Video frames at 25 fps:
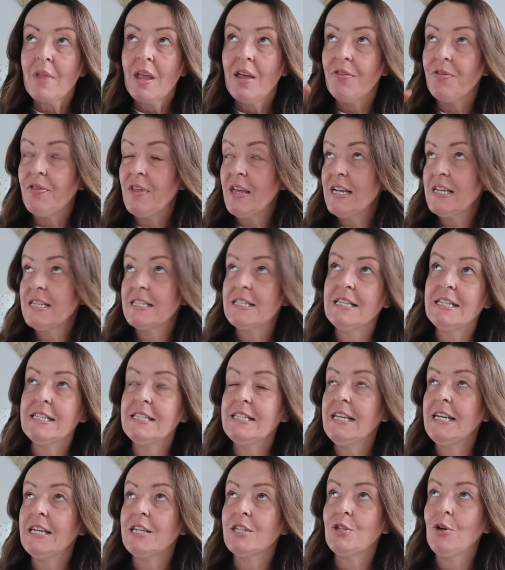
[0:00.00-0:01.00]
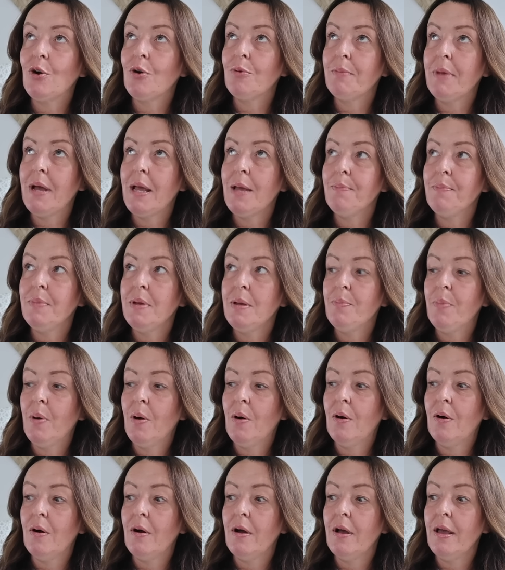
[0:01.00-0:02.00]
things that TikTok made me
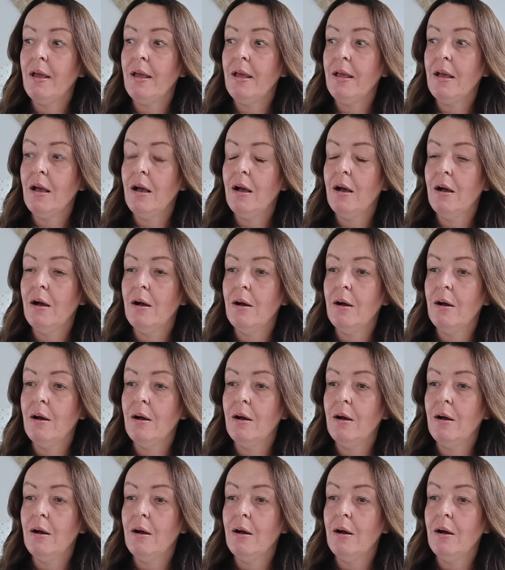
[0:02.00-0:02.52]
buy,